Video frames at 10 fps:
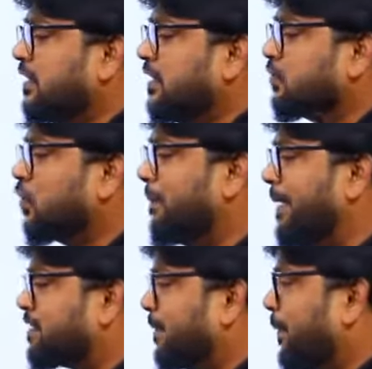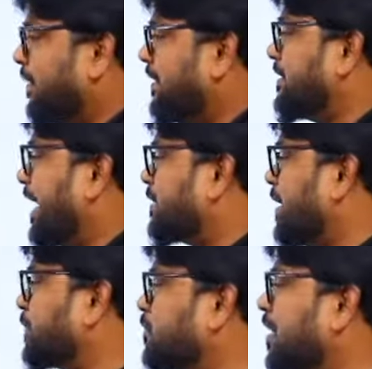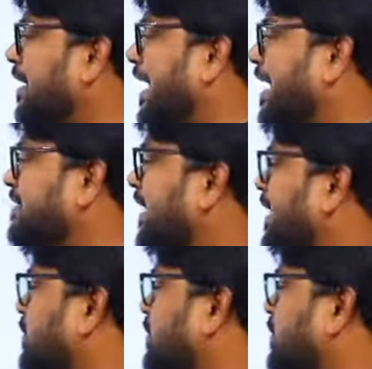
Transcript: So based upon this exceptional case, he is